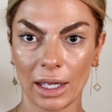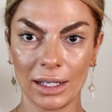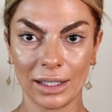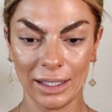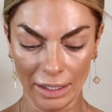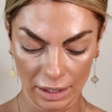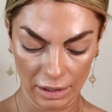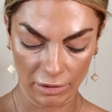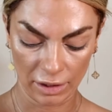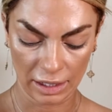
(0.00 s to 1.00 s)

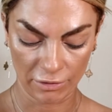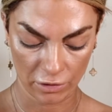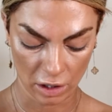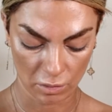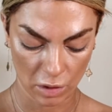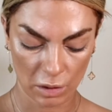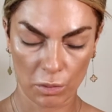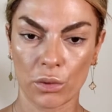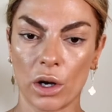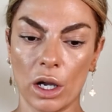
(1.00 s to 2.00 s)
Anything left on my
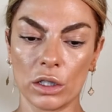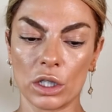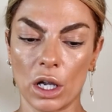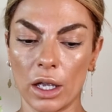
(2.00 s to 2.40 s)
brush,